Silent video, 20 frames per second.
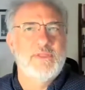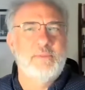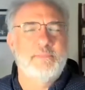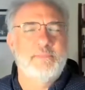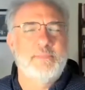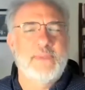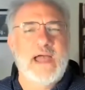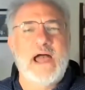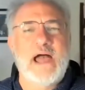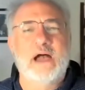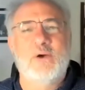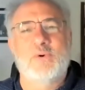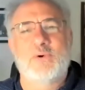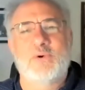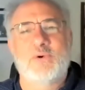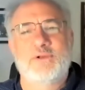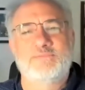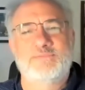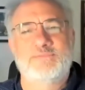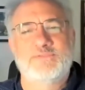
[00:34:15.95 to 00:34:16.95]
the
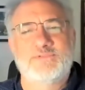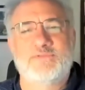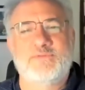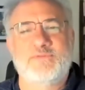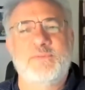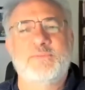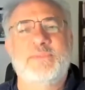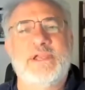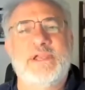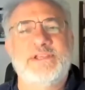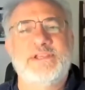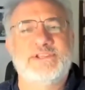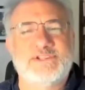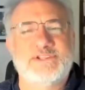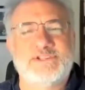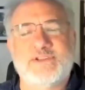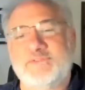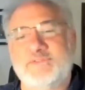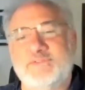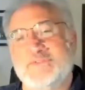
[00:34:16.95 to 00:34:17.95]
power and sort of amazing
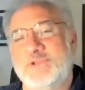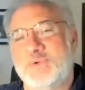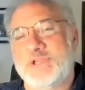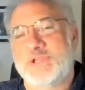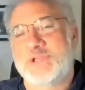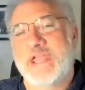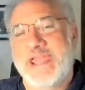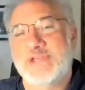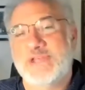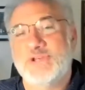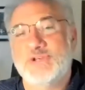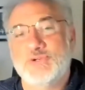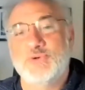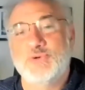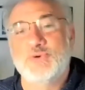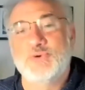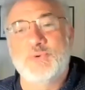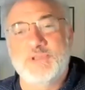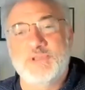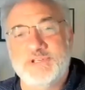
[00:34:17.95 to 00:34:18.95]
stuff that you can
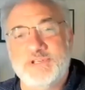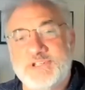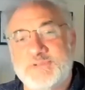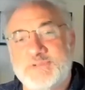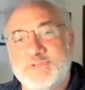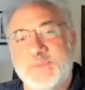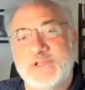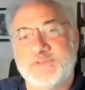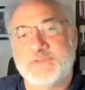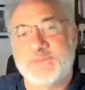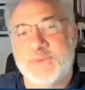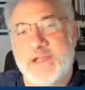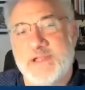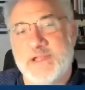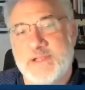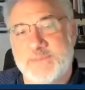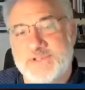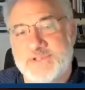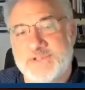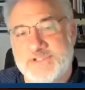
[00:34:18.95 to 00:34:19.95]
do with a disk-based
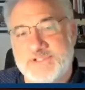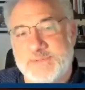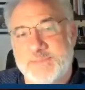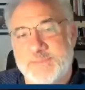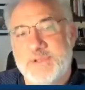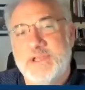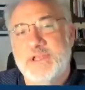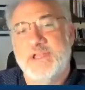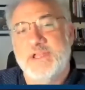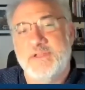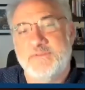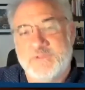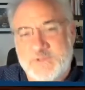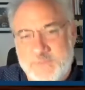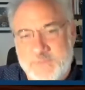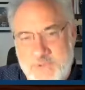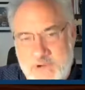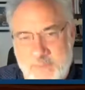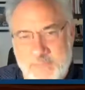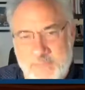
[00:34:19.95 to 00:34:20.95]
backup system if it's
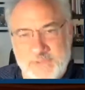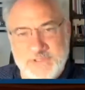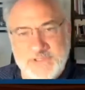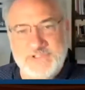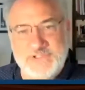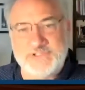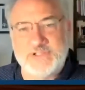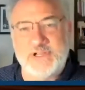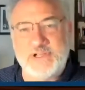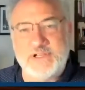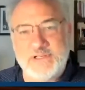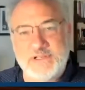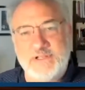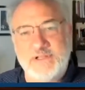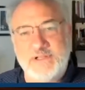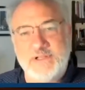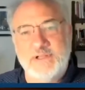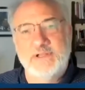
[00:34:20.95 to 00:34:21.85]
properly designed.